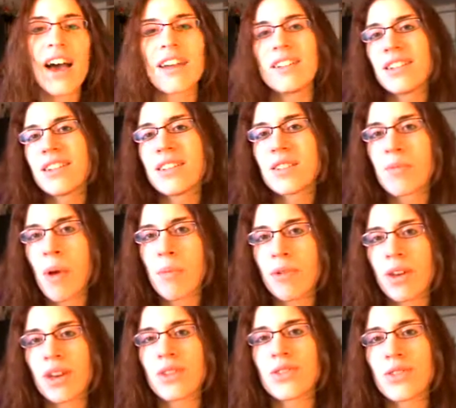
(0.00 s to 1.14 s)
I did get some
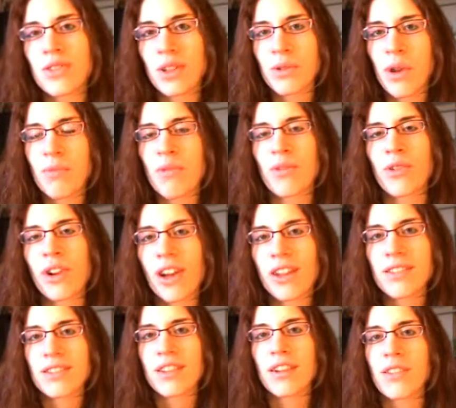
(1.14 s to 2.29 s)
applications in right before I
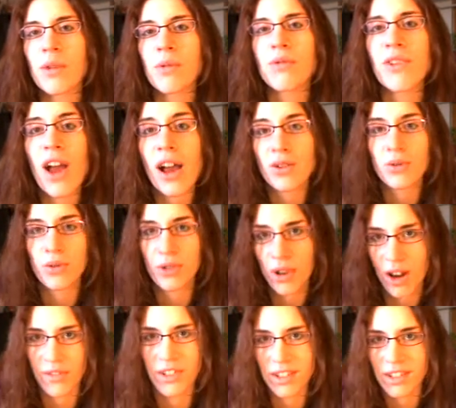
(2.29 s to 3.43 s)
got sick, and they were for actual
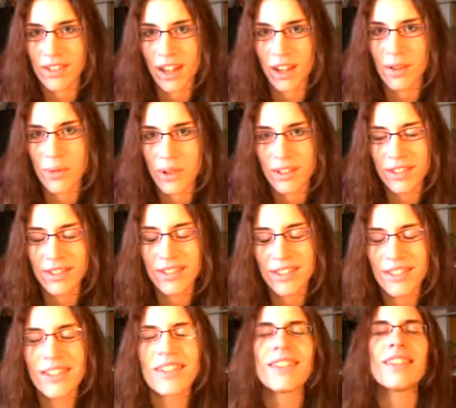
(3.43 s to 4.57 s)
graphic design ones.